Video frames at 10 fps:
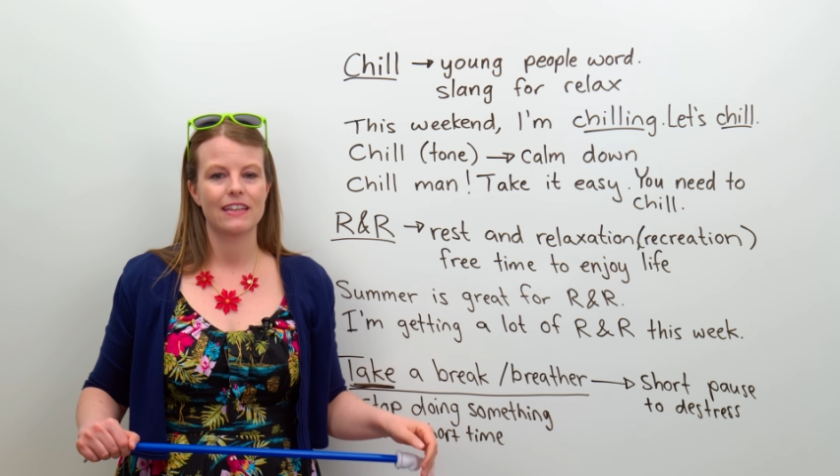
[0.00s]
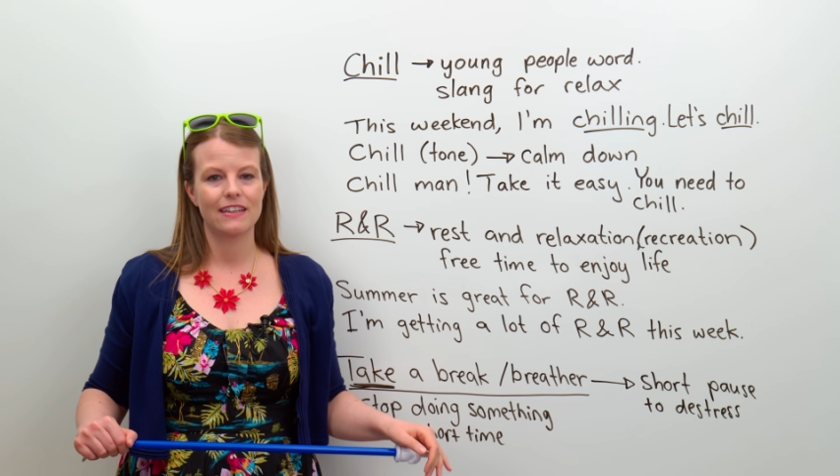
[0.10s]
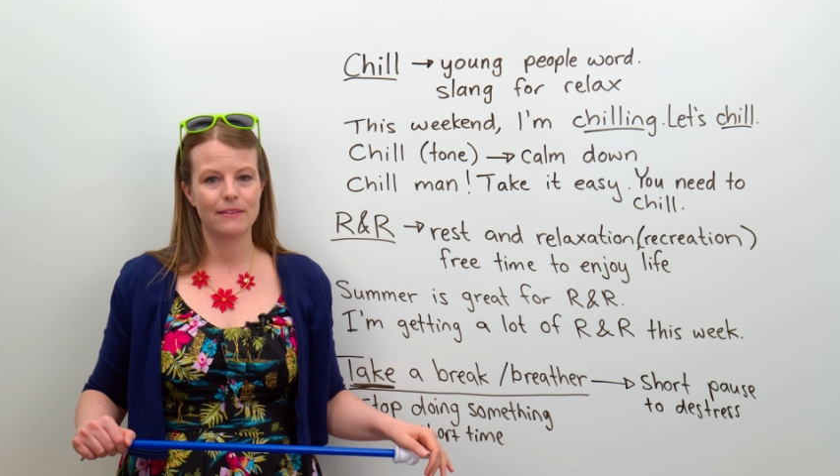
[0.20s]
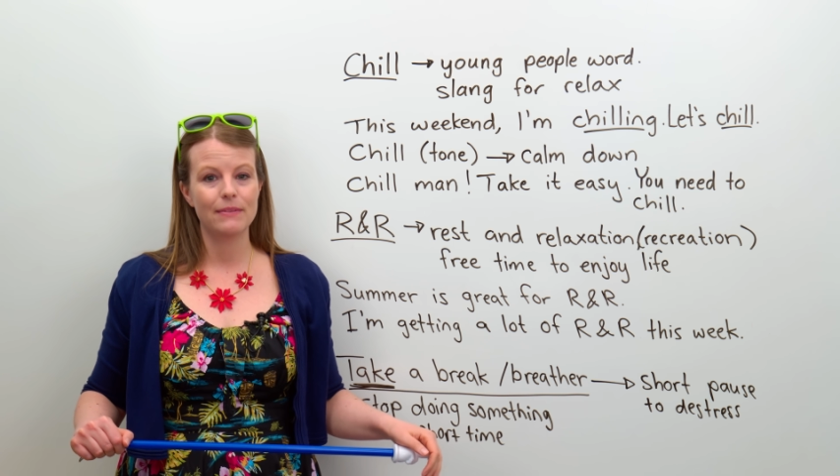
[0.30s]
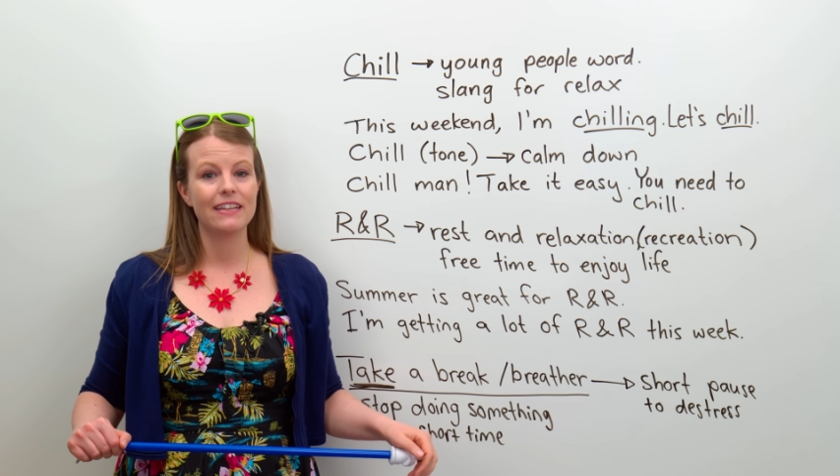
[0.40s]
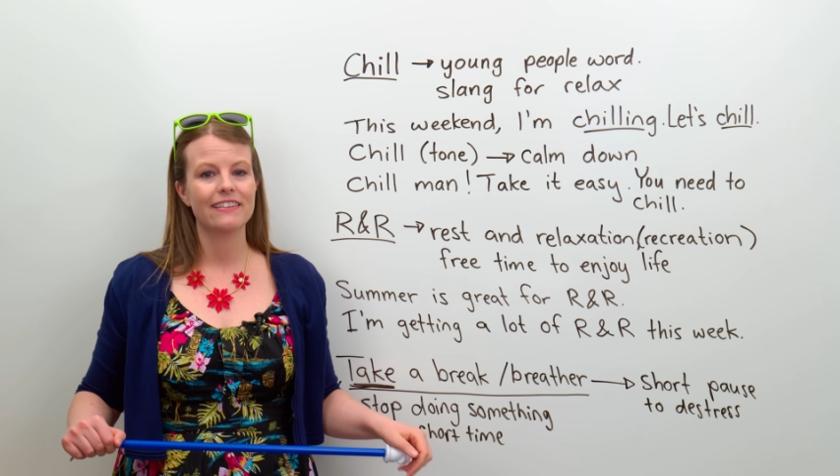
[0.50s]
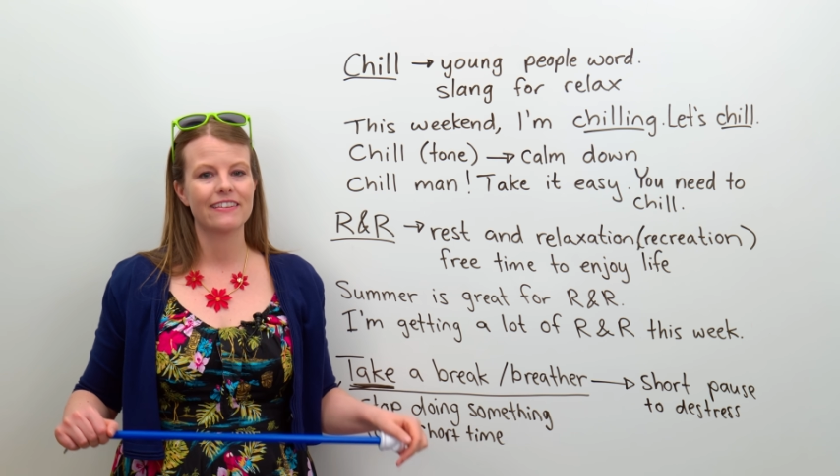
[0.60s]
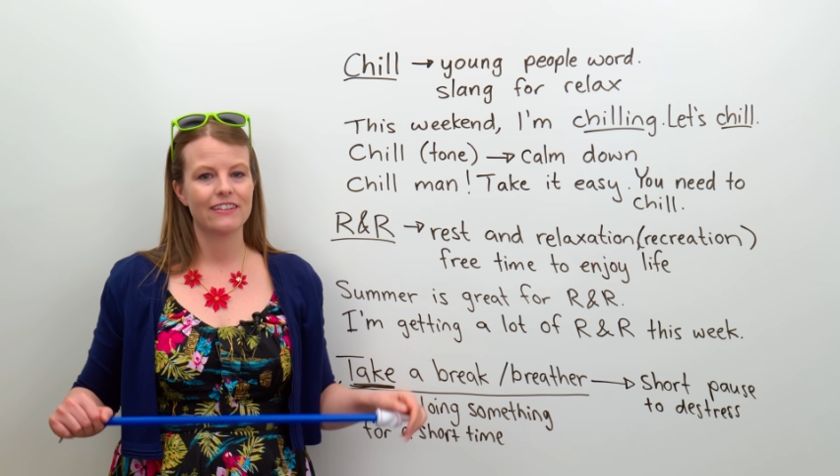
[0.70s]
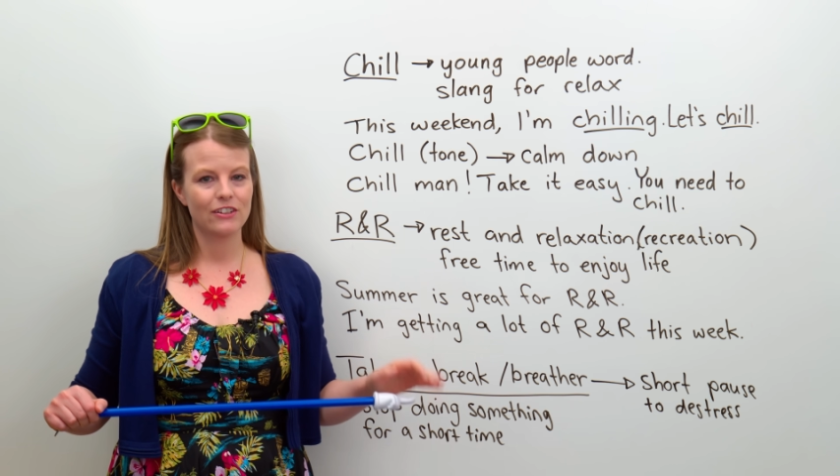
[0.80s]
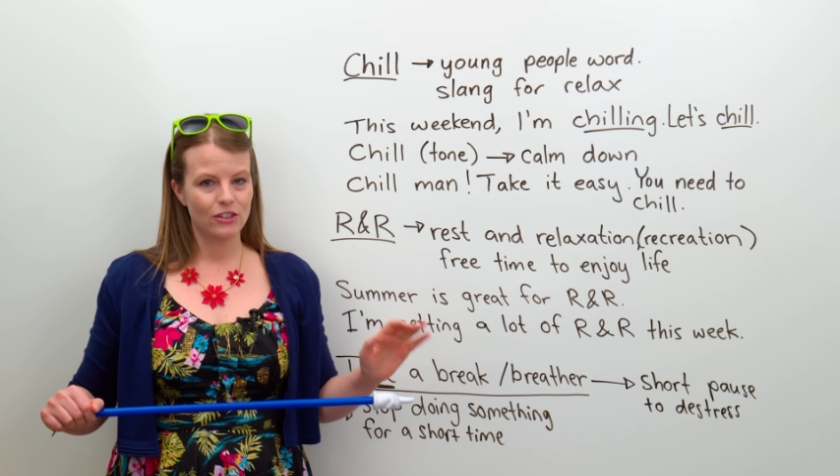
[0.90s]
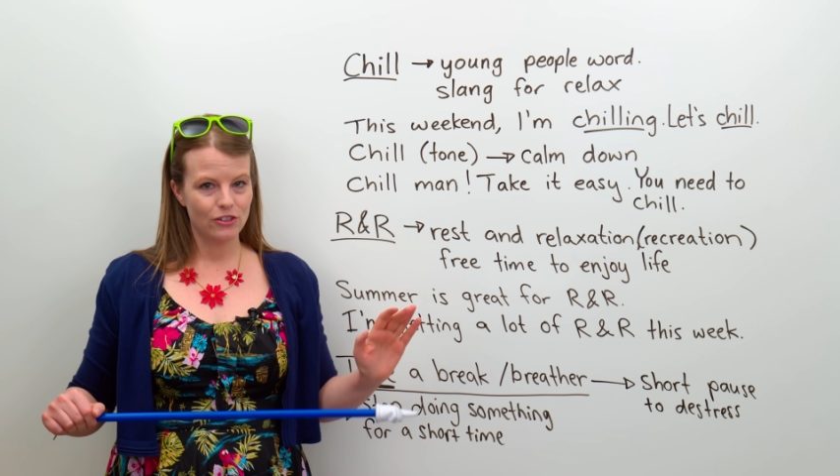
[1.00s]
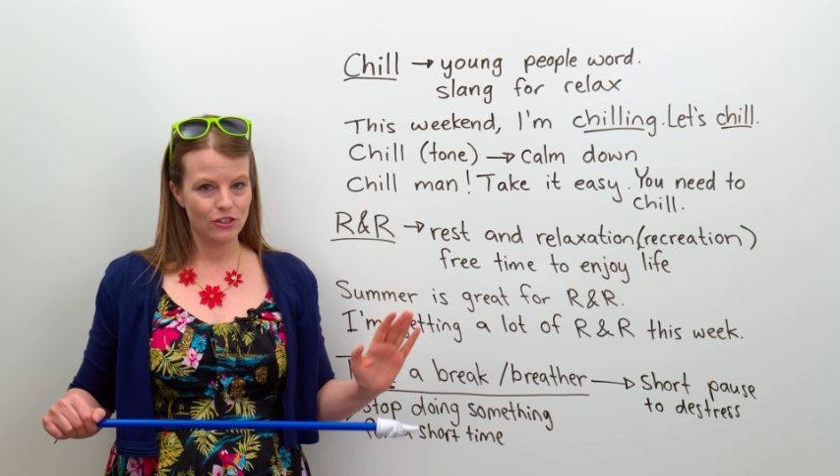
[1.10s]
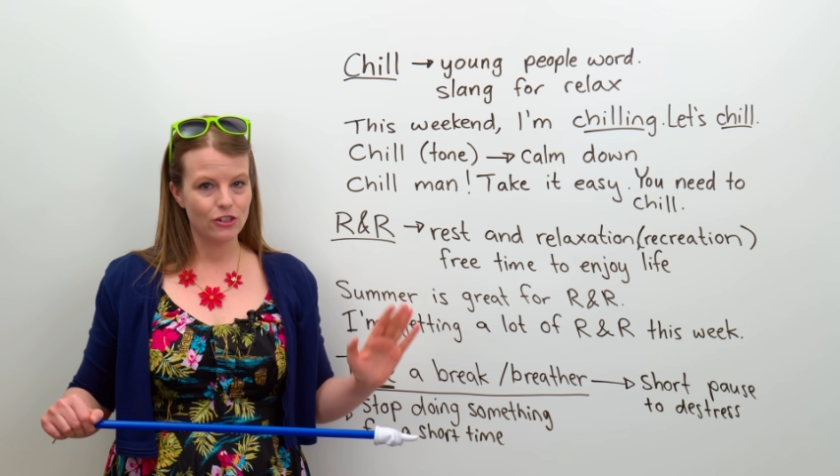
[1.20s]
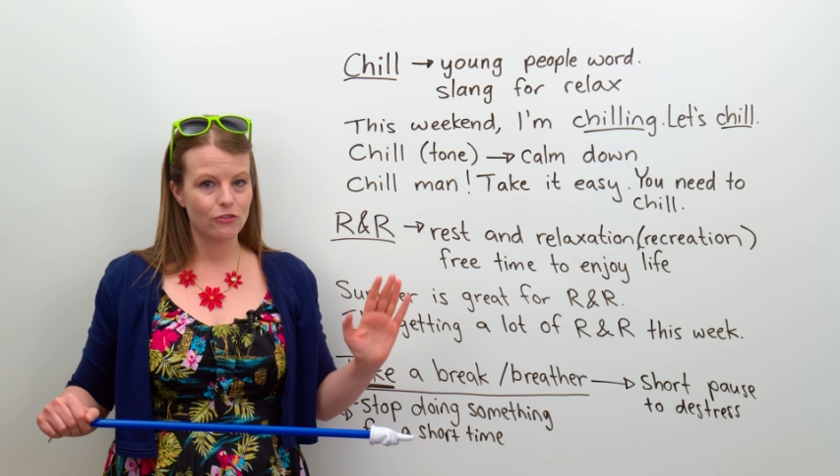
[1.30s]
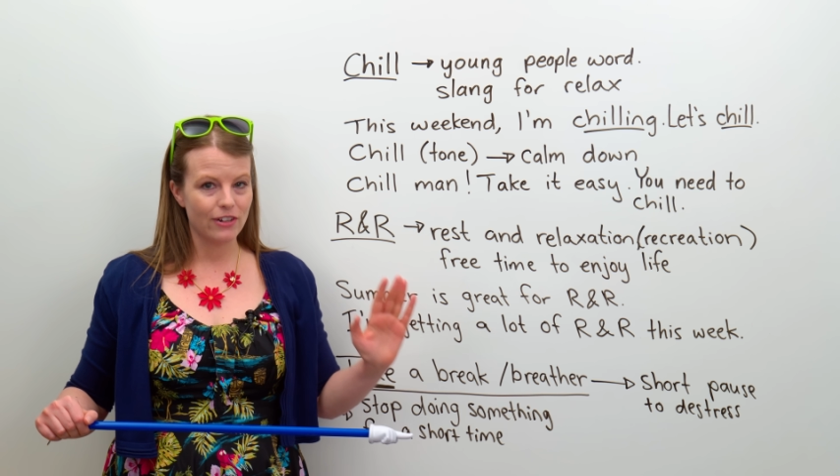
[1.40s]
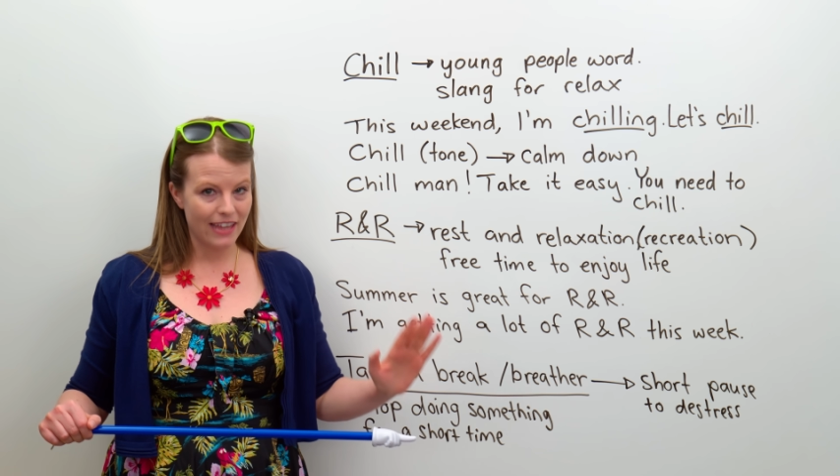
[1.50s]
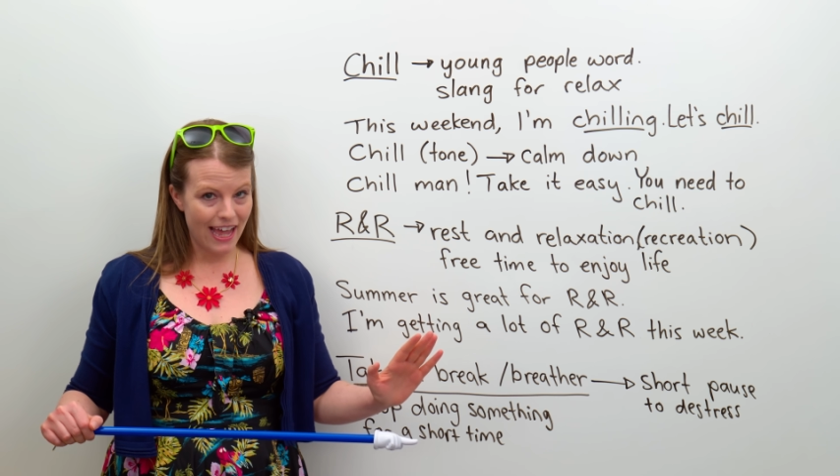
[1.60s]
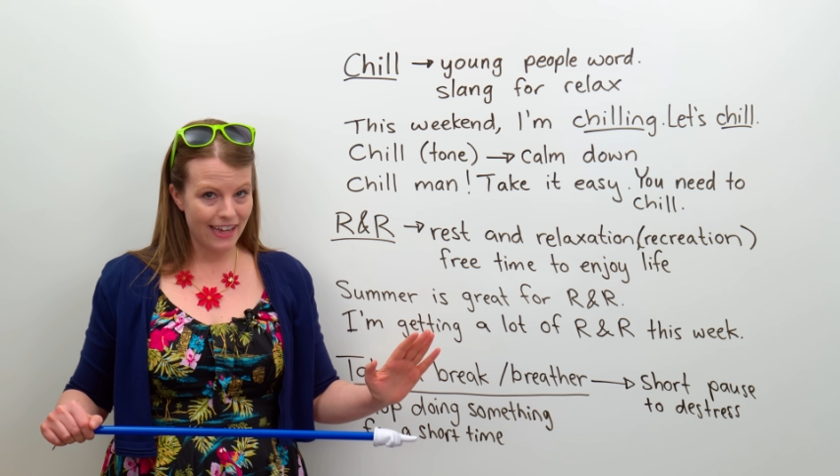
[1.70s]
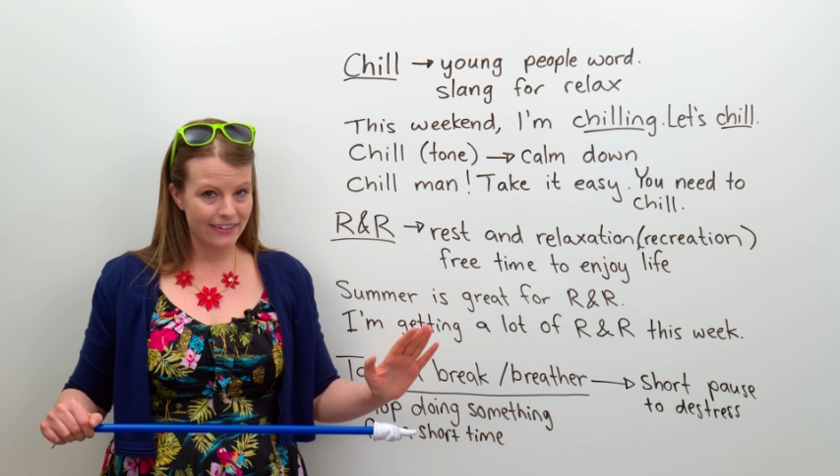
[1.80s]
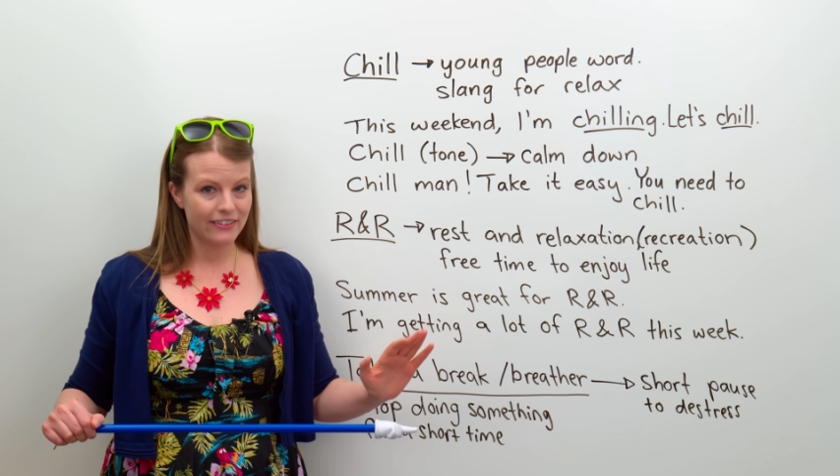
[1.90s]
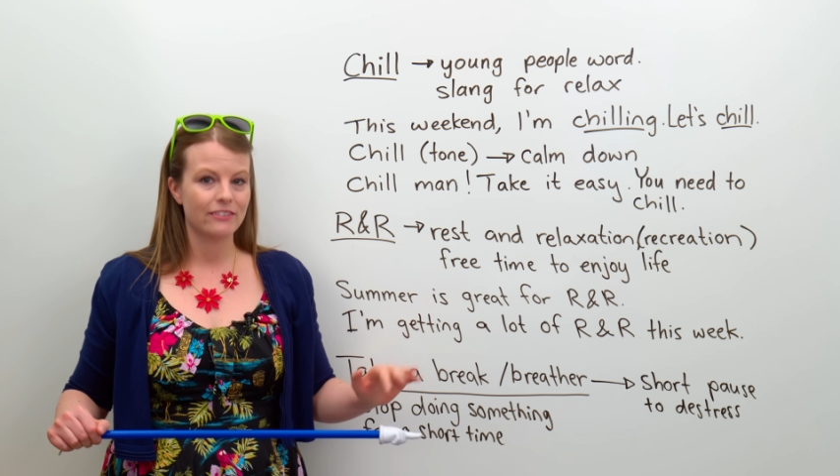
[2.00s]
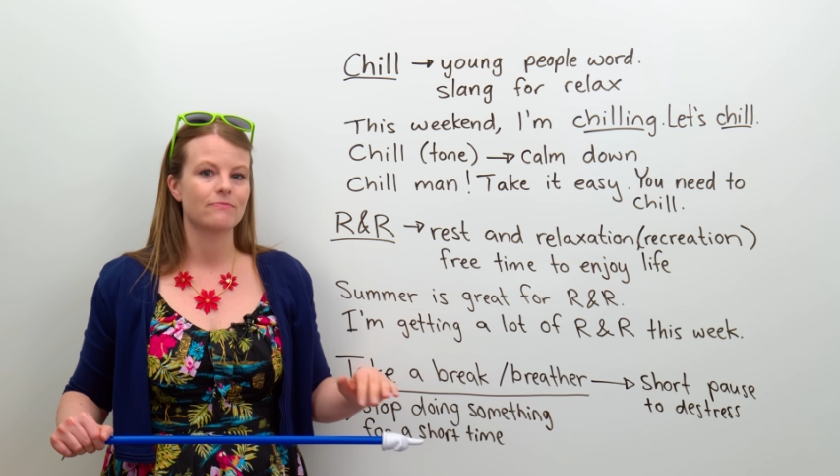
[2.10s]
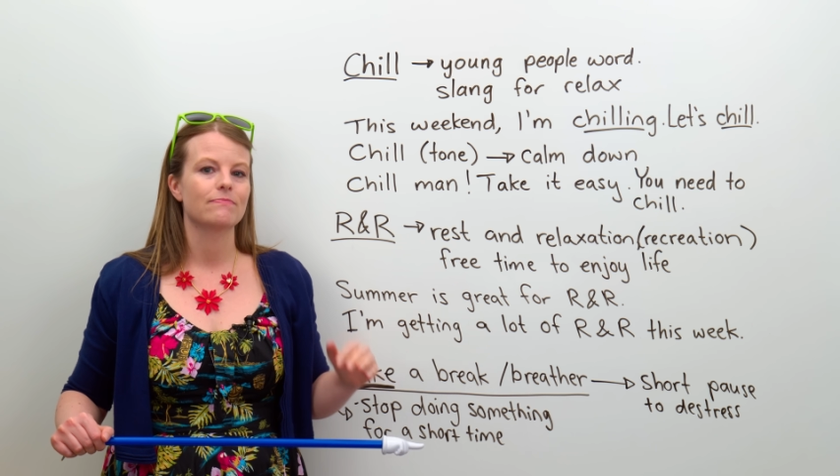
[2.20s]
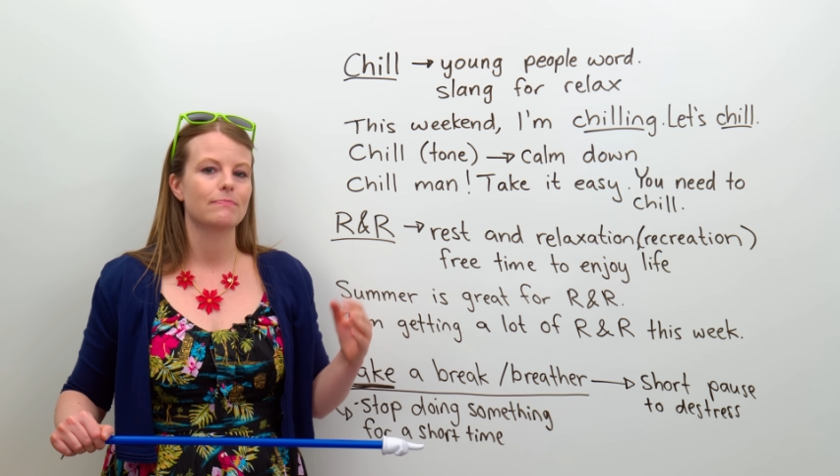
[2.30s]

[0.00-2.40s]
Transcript: It means, relax